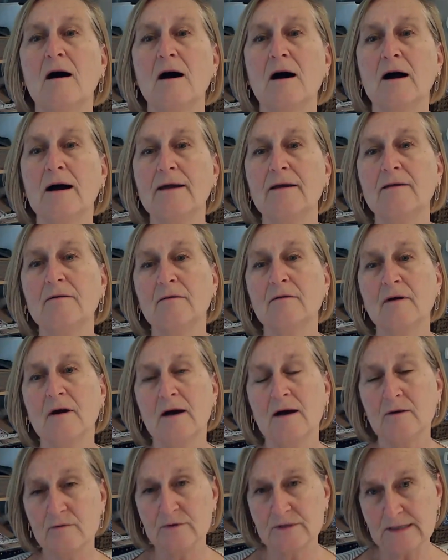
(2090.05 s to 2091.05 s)
I
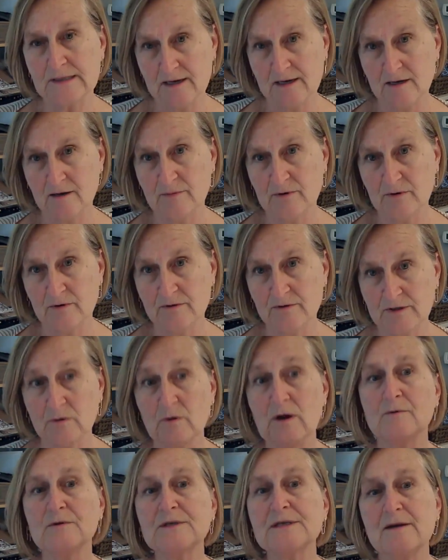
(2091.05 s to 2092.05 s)
was
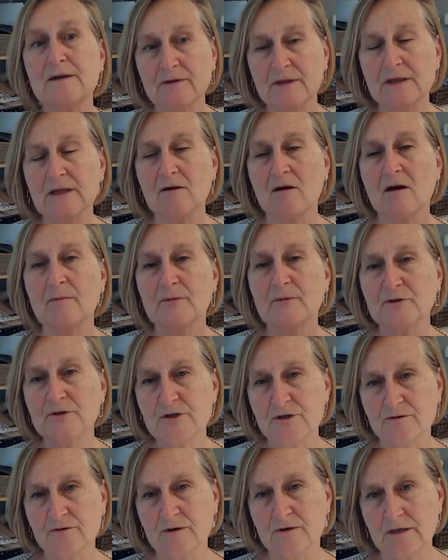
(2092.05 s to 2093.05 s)
given the
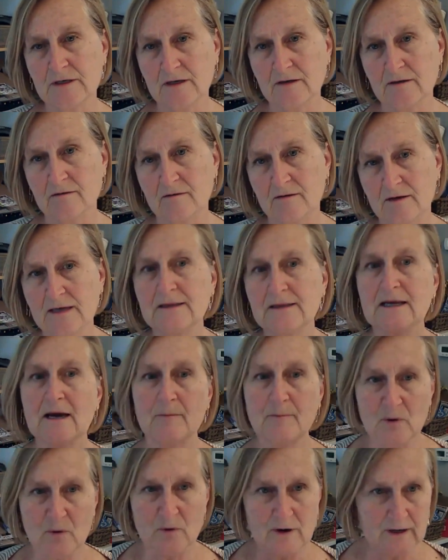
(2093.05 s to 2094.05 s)
opportunity. At
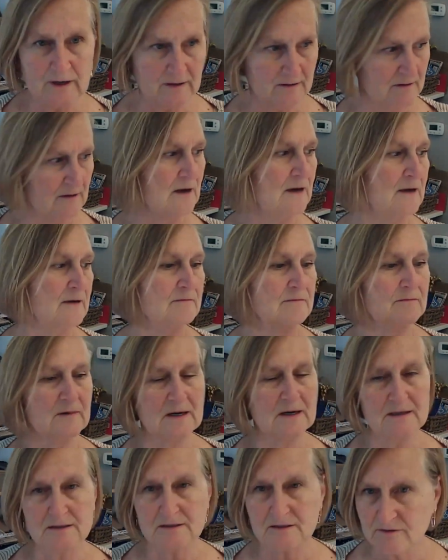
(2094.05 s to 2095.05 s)
that point, I
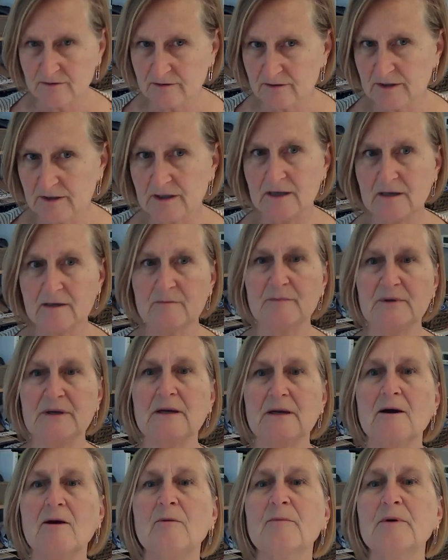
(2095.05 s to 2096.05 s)
certainly had
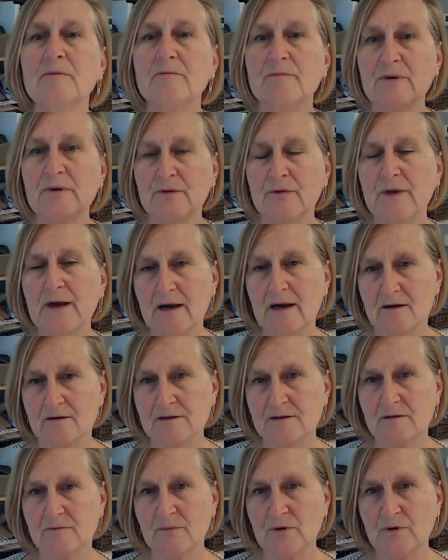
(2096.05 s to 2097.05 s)
been helping build the
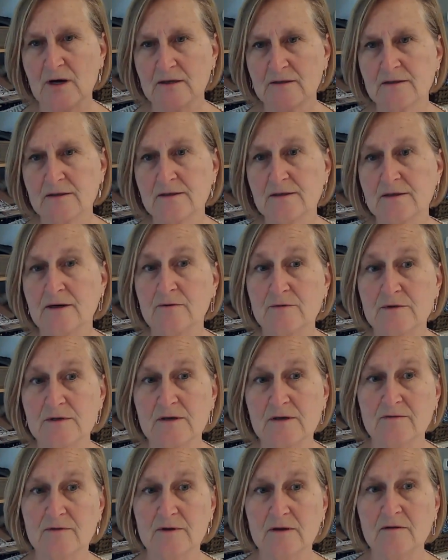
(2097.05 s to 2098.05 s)
housing practice, and I
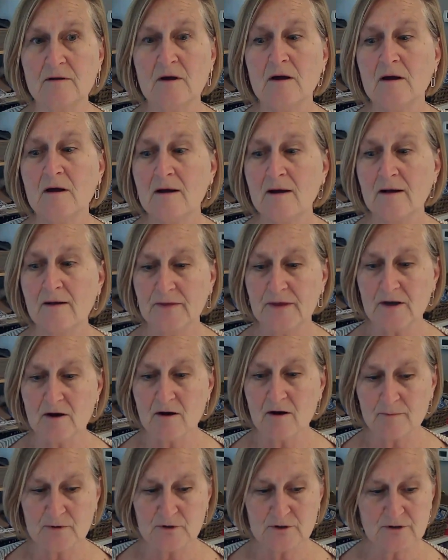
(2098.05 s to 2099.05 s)
was given
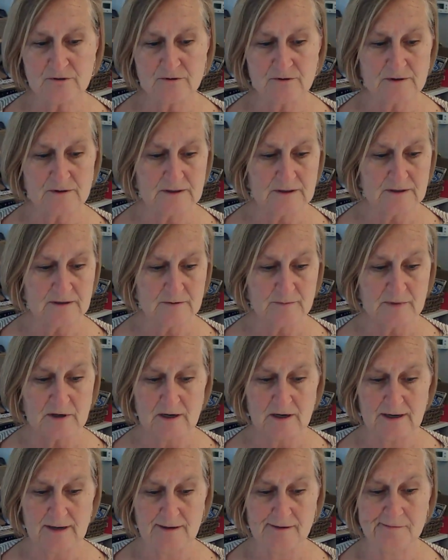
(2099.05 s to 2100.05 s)
the opportunity to
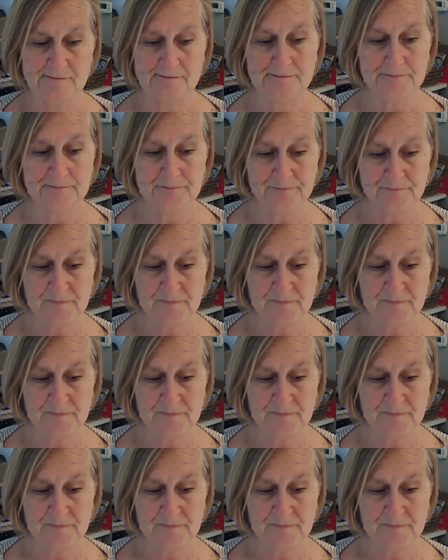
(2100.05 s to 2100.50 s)
buy in.